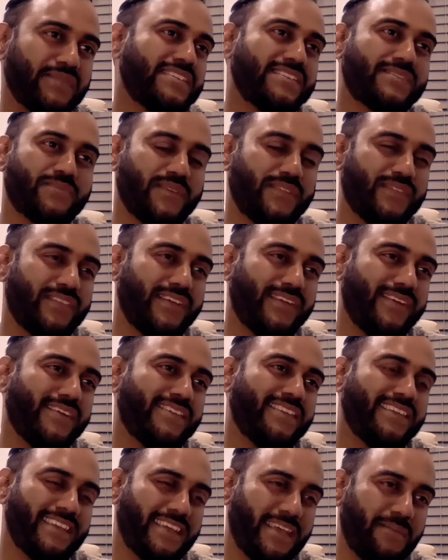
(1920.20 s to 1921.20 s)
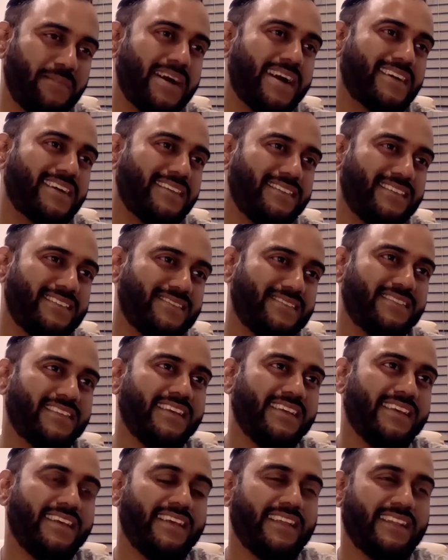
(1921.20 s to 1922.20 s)
I just went there and then came back and then
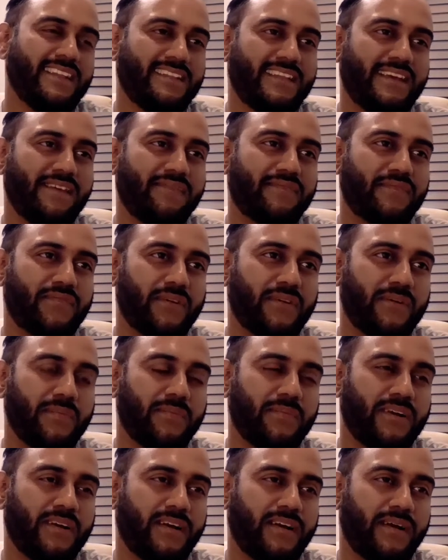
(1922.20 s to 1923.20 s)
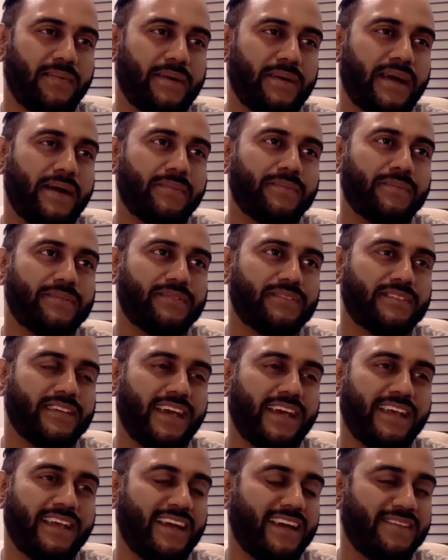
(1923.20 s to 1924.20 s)
left from Apple.
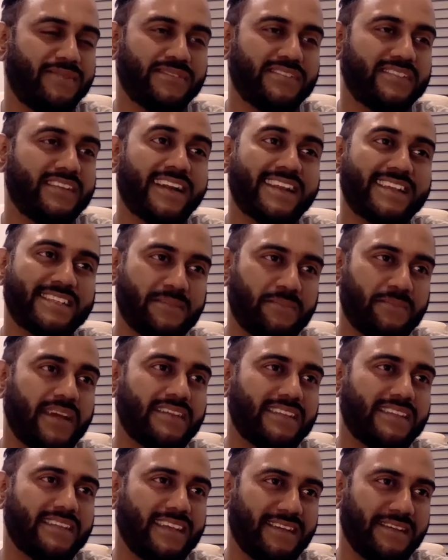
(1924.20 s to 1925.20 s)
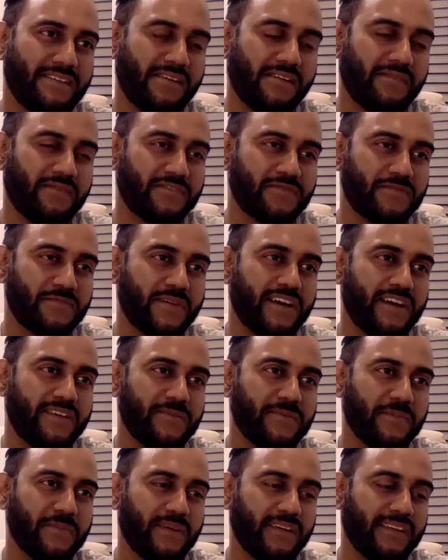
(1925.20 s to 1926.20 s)
I was not expecting any offers from
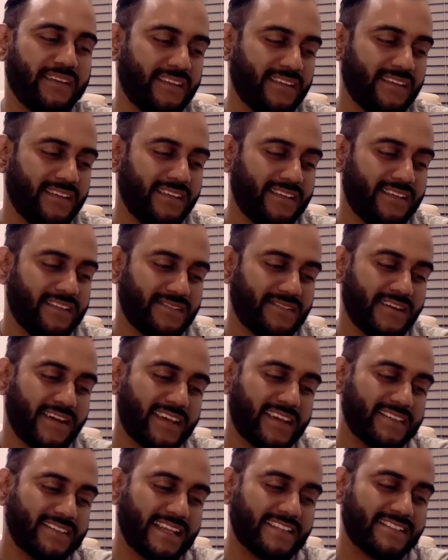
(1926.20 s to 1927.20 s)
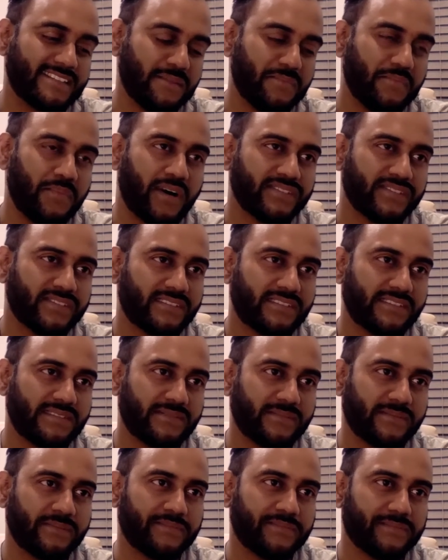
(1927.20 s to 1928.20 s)
either. But so I guess that's the imposter
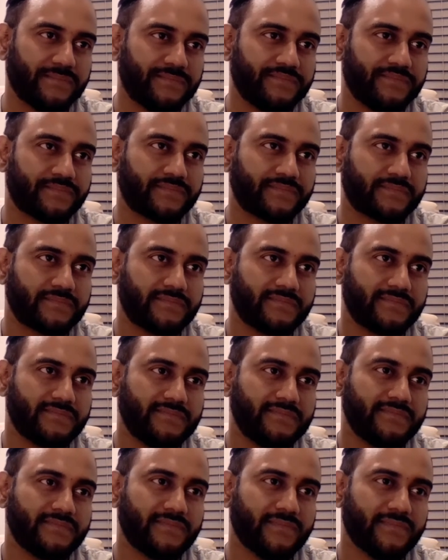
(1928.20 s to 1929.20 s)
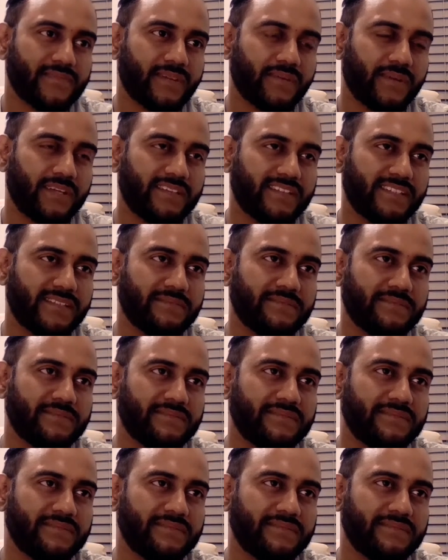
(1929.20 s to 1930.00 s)
syndrome right there.